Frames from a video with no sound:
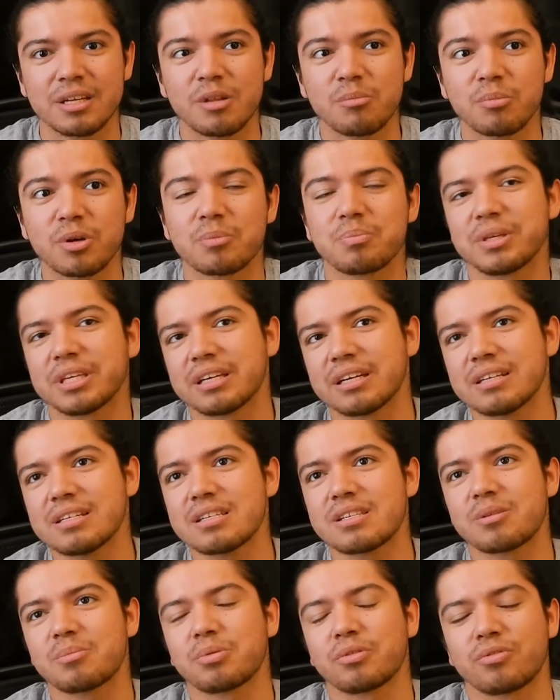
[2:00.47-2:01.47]
But because
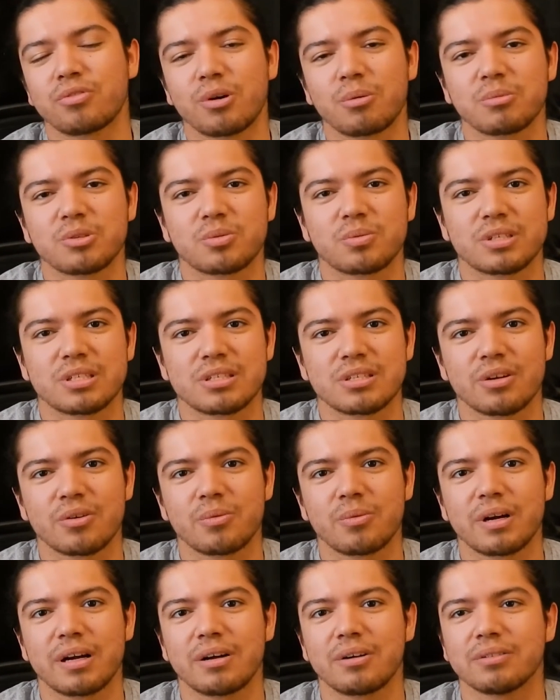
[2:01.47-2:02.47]
their performance was so
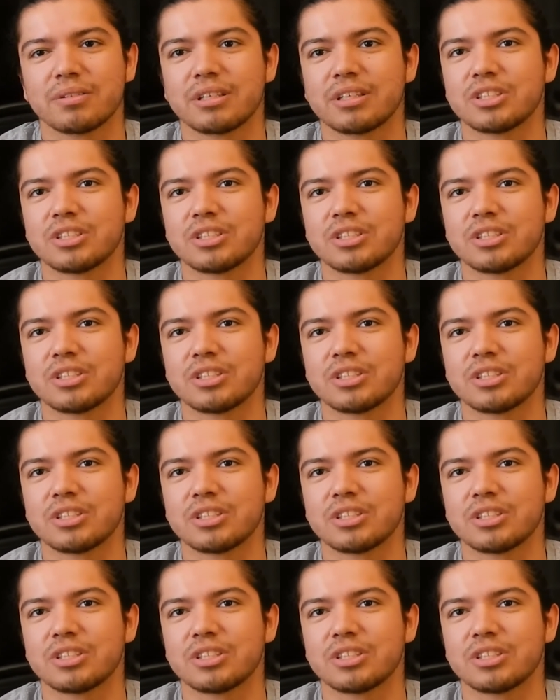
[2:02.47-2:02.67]
well, they're